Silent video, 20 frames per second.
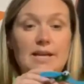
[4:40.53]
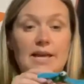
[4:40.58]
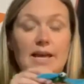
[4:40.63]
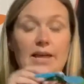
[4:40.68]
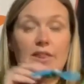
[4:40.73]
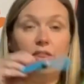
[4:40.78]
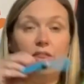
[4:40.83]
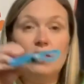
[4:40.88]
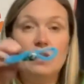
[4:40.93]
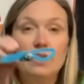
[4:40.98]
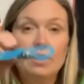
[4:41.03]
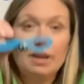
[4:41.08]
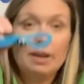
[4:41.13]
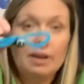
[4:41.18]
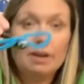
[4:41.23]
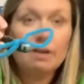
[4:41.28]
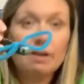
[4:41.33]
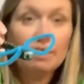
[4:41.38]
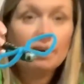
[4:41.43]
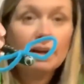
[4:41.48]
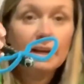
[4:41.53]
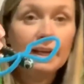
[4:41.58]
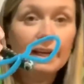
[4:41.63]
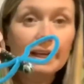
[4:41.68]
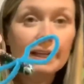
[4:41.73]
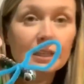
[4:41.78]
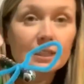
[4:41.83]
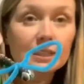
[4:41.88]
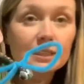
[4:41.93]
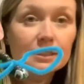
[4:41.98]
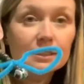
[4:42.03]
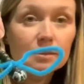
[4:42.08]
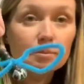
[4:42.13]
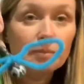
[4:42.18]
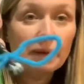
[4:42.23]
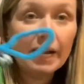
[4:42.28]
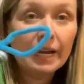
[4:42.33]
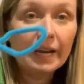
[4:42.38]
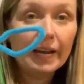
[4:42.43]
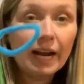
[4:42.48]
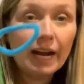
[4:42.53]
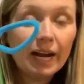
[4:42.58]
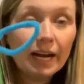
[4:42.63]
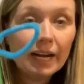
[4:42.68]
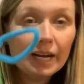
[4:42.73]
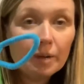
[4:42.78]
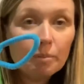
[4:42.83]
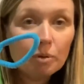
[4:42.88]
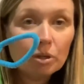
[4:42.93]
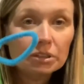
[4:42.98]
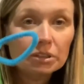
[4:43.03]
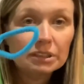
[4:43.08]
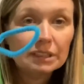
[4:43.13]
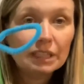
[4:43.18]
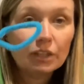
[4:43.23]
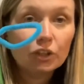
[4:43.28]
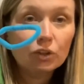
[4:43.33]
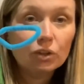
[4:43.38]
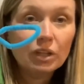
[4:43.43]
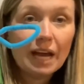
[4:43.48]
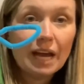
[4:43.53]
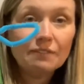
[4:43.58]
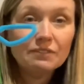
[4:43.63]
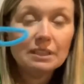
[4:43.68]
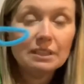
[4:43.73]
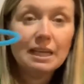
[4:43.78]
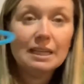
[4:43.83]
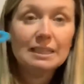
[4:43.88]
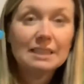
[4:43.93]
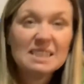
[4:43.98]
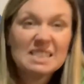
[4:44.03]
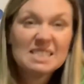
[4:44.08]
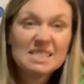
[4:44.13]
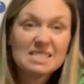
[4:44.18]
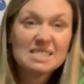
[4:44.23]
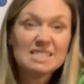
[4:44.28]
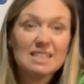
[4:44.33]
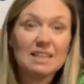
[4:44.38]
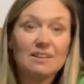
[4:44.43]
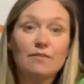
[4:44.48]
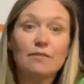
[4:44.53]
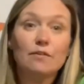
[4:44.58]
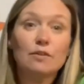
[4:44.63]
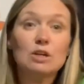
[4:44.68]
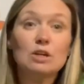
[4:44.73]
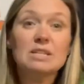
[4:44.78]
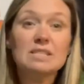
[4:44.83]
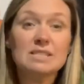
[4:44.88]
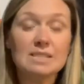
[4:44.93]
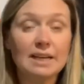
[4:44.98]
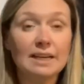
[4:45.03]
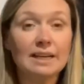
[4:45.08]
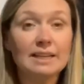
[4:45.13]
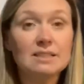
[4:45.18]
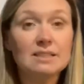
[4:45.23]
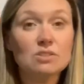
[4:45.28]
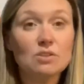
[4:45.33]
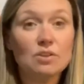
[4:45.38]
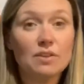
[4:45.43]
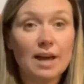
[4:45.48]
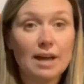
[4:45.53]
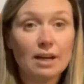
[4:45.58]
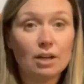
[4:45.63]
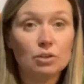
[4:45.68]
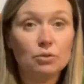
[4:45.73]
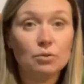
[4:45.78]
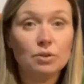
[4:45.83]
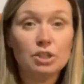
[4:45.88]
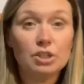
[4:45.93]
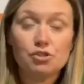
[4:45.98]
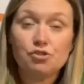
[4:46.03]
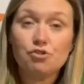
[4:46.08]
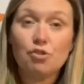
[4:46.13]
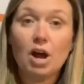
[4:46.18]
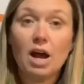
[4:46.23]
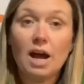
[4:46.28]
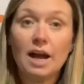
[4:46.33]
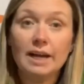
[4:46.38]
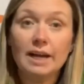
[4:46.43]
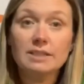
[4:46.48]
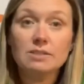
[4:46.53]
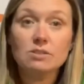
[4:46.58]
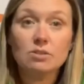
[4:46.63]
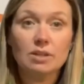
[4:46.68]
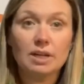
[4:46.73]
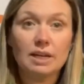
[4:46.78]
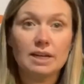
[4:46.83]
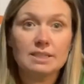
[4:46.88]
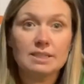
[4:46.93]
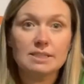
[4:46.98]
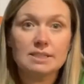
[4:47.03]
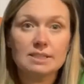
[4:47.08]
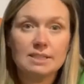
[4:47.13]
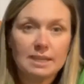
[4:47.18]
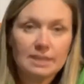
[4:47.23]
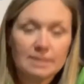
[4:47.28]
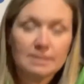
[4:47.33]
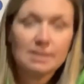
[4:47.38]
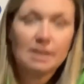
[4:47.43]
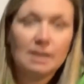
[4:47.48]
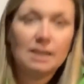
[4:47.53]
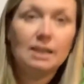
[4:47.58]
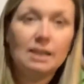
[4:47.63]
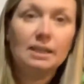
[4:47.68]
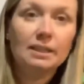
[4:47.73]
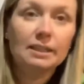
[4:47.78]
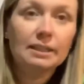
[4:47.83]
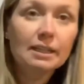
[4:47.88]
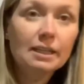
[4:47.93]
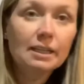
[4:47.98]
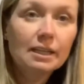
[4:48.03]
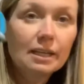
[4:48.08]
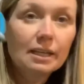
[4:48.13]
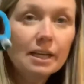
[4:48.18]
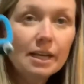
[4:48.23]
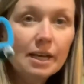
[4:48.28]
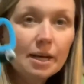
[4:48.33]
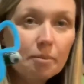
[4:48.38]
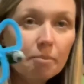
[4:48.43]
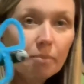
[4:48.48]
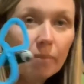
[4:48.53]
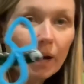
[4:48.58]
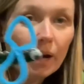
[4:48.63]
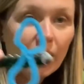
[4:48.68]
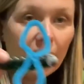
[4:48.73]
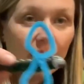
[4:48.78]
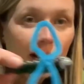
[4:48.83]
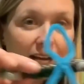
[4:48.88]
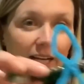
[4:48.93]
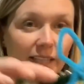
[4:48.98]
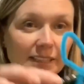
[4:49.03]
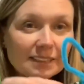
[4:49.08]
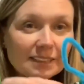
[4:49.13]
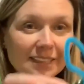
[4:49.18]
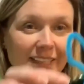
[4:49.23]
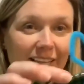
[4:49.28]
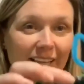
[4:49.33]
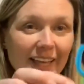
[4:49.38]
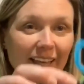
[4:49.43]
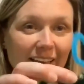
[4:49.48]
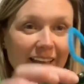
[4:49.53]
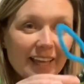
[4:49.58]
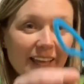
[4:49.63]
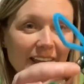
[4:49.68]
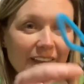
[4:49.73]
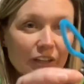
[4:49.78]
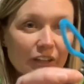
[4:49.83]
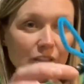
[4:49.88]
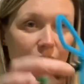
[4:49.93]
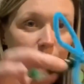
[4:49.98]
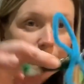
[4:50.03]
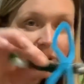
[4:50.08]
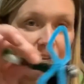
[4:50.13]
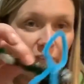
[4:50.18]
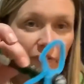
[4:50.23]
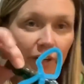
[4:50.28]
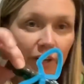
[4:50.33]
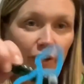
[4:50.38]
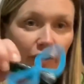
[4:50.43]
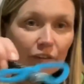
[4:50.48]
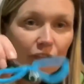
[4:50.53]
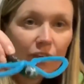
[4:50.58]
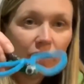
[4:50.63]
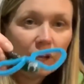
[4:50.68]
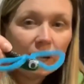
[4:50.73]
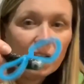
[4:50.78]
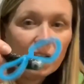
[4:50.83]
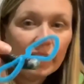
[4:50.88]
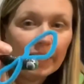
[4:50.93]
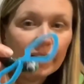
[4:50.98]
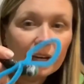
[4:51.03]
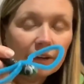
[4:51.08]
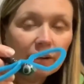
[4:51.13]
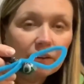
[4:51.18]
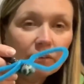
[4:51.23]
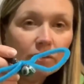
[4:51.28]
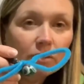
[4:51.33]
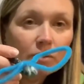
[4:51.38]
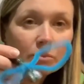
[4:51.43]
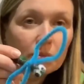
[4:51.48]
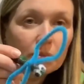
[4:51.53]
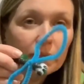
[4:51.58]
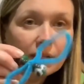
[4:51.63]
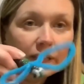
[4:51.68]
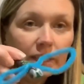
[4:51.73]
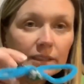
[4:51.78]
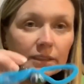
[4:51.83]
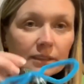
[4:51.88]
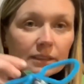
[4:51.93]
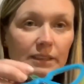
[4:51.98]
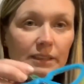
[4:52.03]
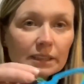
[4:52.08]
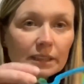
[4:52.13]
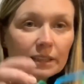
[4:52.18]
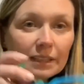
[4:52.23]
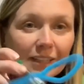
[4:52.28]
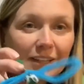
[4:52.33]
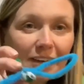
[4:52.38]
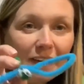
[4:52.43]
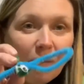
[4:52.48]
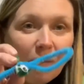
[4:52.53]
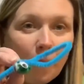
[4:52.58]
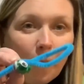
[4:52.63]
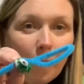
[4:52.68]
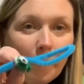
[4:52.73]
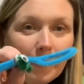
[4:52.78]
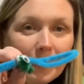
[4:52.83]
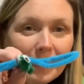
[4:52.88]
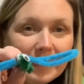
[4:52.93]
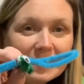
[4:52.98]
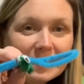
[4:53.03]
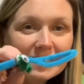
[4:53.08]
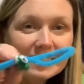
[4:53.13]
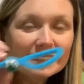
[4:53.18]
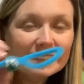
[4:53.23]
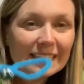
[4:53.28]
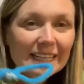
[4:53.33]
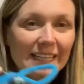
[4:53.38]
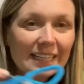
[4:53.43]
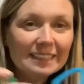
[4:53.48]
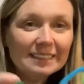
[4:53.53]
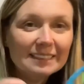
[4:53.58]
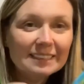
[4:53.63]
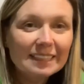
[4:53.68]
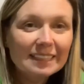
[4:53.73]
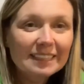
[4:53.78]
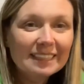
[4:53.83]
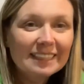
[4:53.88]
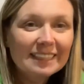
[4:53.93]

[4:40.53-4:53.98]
And there is my eyeballs. Now you'll have to let this sit for a second so that glue can dry so that it stays on. But there's my firefly. Oh, can you see it there? Oh, you can see his eyes.